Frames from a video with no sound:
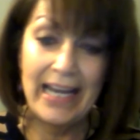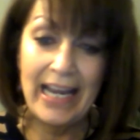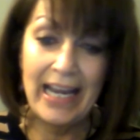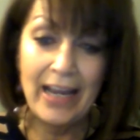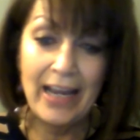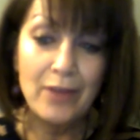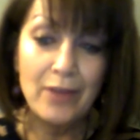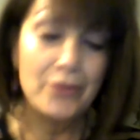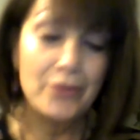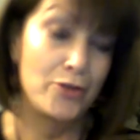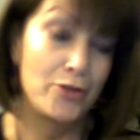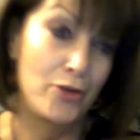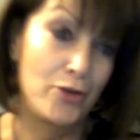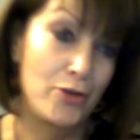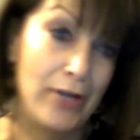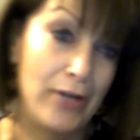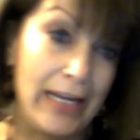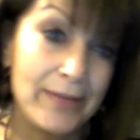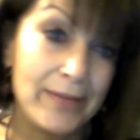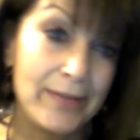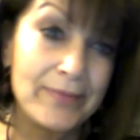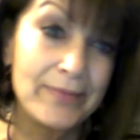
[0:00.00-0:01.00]
health
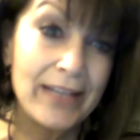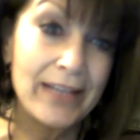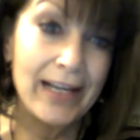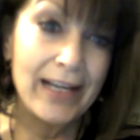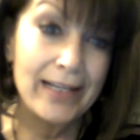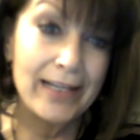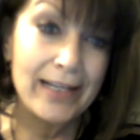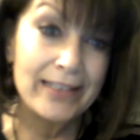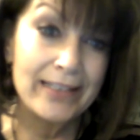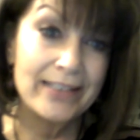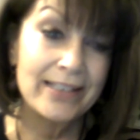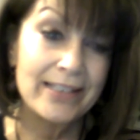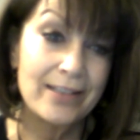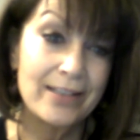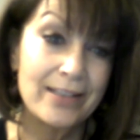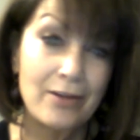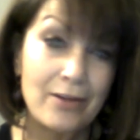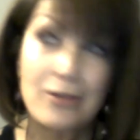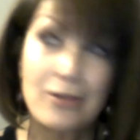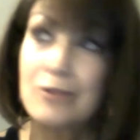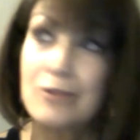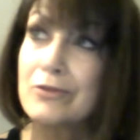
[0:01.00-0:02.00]
journey that
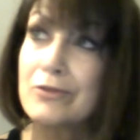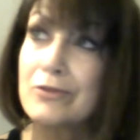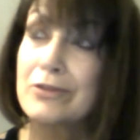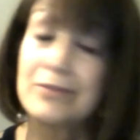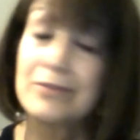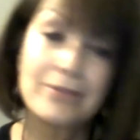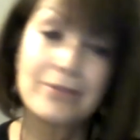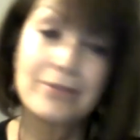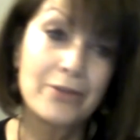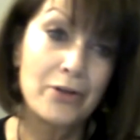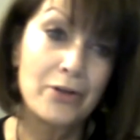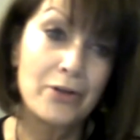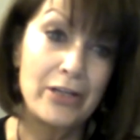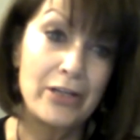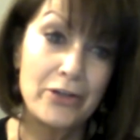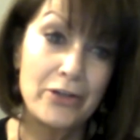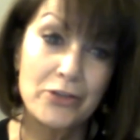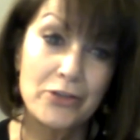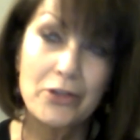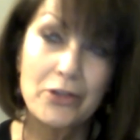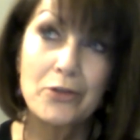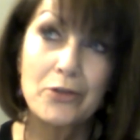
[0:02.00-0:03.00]
started over 30
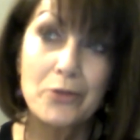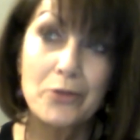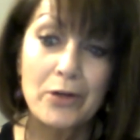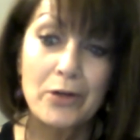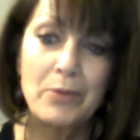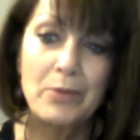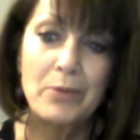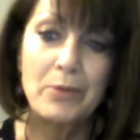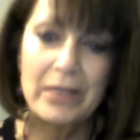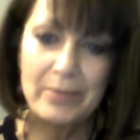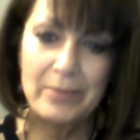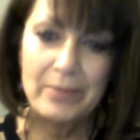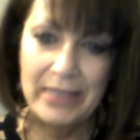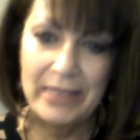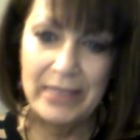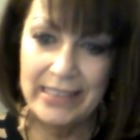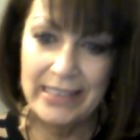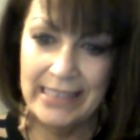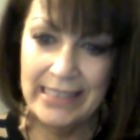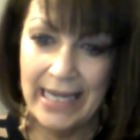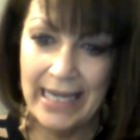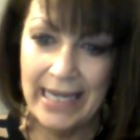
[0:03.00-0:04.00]
years ago, 31 to be
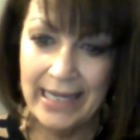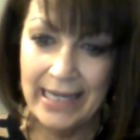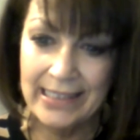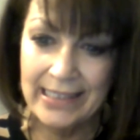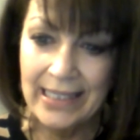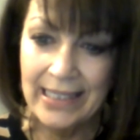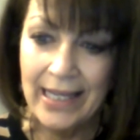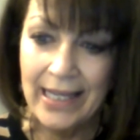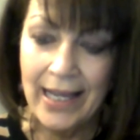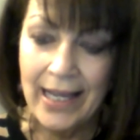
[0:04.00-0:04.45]
exact,